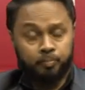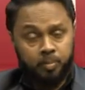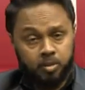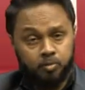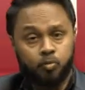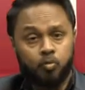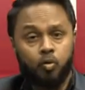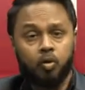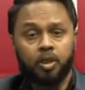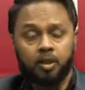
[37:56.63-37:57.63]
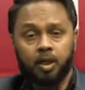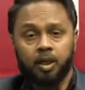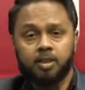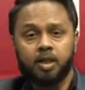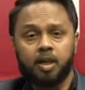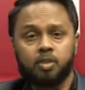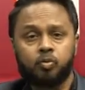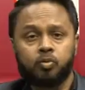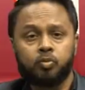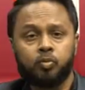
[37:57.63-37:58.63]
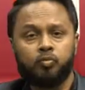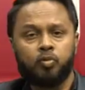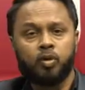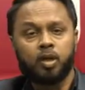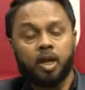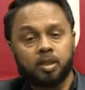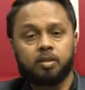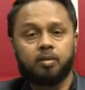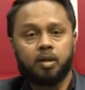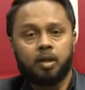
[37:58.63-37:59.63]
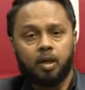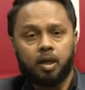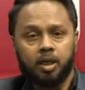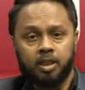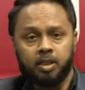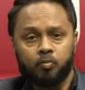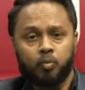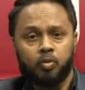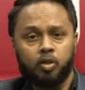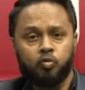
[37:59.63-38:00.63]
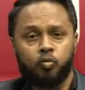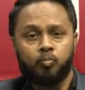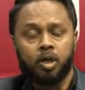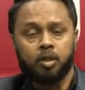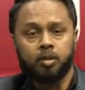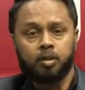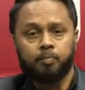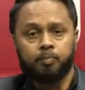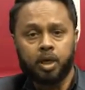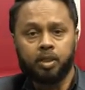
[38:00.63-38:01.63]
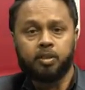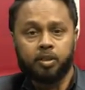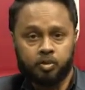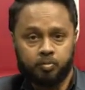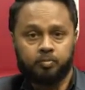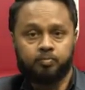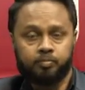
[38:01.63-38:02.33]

please do call in and tell us what to do for next uh, Eid, what we can do better than this one.